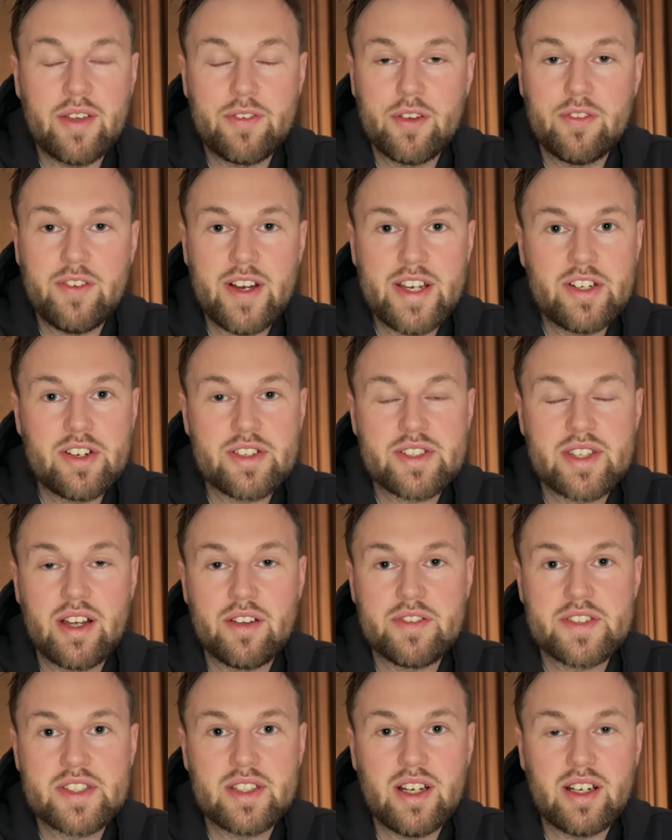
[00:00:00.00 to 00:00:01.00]
you find
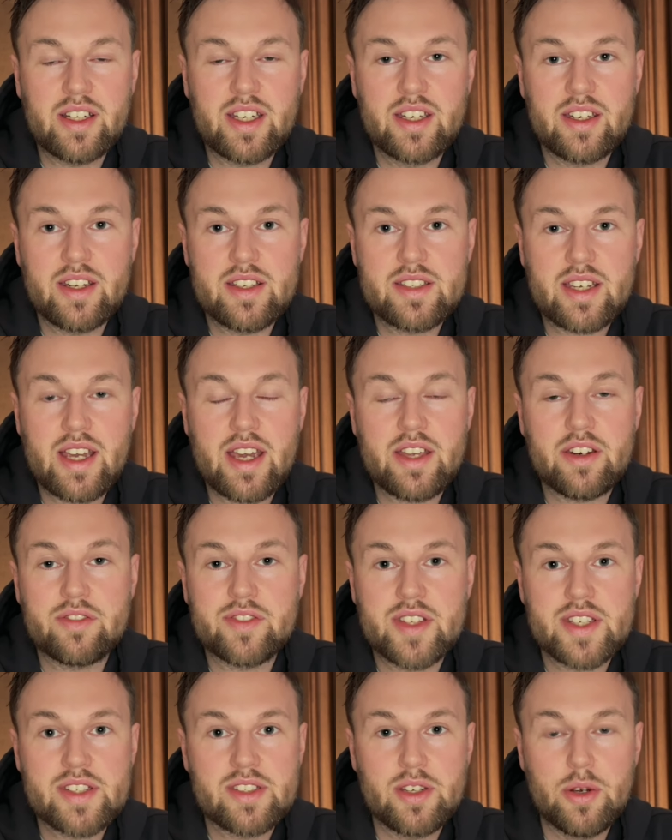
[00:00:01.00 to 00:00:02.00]
yourself stuck in this kind of
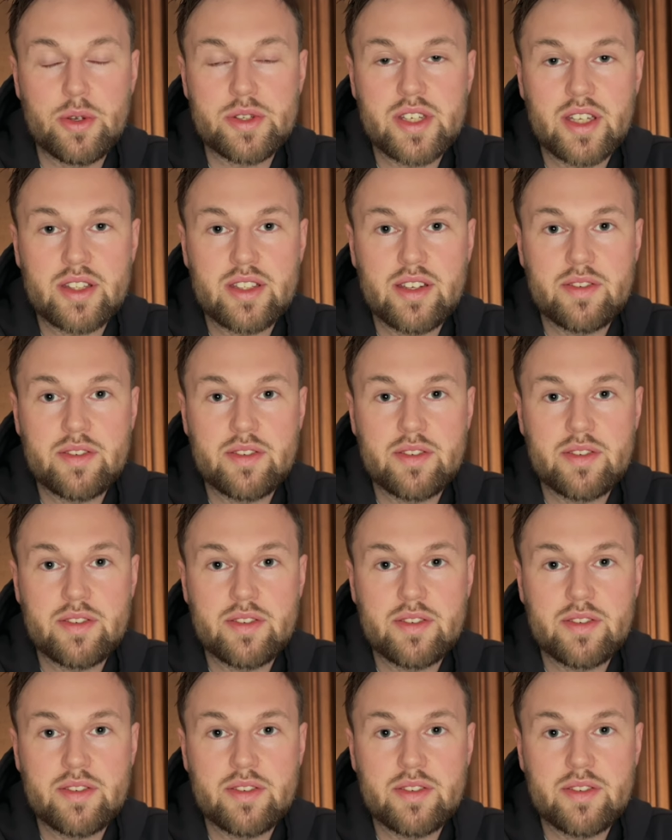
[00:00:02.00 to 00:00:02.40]
dissociative